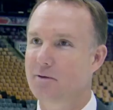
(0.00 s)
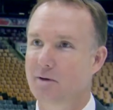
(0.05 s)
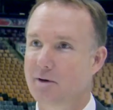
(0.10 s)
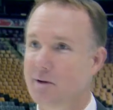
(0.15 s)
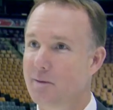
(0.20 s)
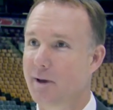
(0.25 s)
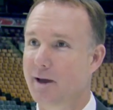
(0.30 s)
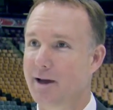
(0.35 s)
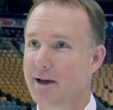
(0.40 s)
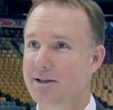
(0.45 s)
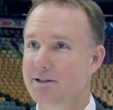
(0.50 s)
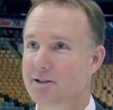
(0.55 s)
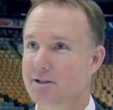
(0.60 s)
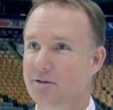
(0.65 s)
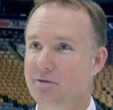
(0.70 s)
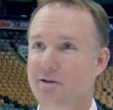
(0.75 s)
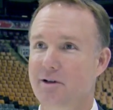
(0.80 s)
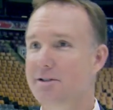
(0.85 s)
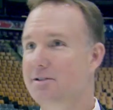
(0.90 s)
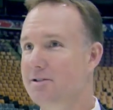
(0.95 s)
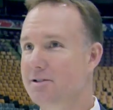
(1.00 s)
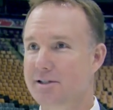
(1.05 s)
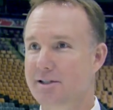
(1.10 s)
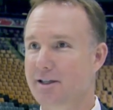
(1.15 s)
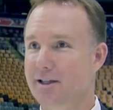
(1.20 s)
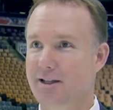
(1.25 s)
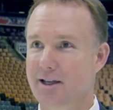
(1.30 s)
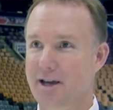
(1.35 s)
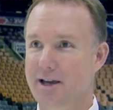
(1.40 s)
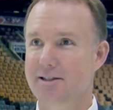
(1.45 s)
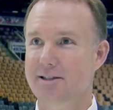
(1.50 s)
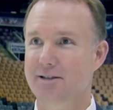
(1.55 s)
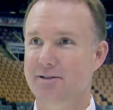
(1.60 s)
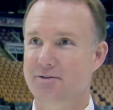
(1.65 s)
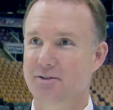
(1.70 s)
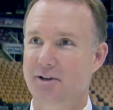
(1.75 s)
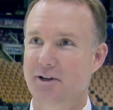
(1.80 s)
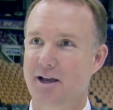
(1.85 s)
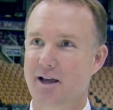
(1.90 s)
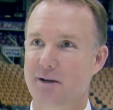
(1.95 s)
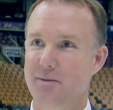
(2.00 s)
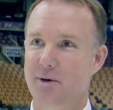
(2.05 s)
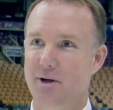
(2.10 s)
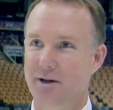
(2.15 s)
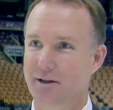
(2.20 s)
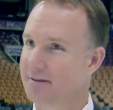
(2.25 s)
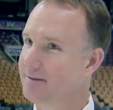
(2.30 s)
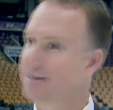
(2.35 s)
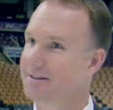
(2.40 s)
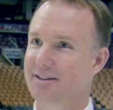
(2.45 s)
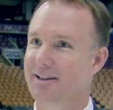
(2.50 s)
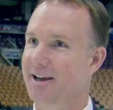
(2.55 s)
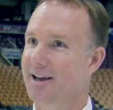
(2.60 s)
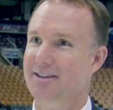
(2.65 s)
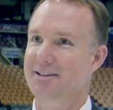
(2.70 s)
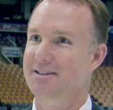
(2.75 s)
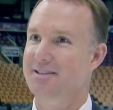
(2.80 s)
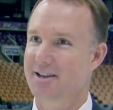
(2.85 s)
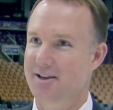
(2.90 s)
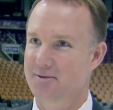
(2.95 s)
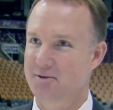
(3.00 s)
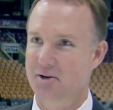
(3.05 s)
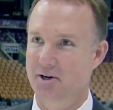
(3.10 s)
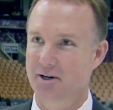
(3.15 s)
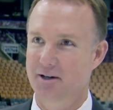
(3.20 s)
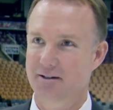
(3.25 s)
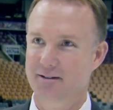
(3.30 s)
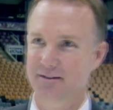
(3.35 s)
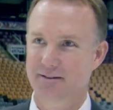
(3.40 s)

When you make ice in your freezer, you just stick the ice in and forget about it. It's not the same here.